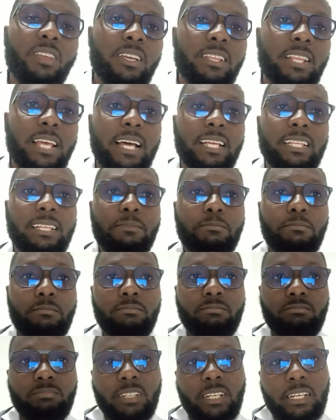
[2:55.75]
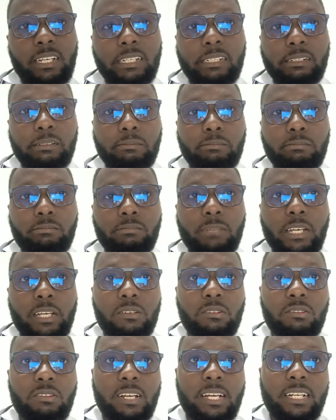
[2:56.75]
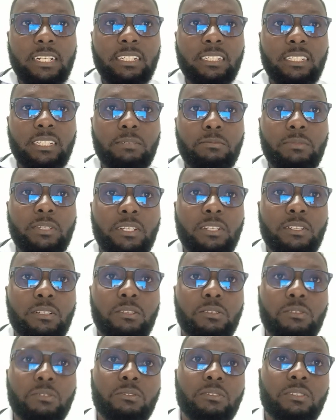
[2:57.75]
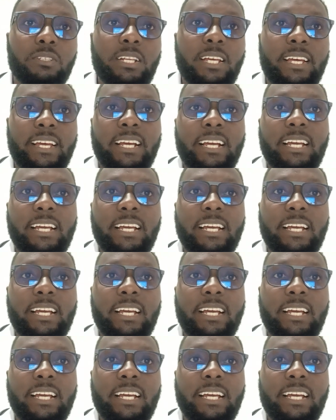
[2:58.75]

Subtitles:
The other microorganism include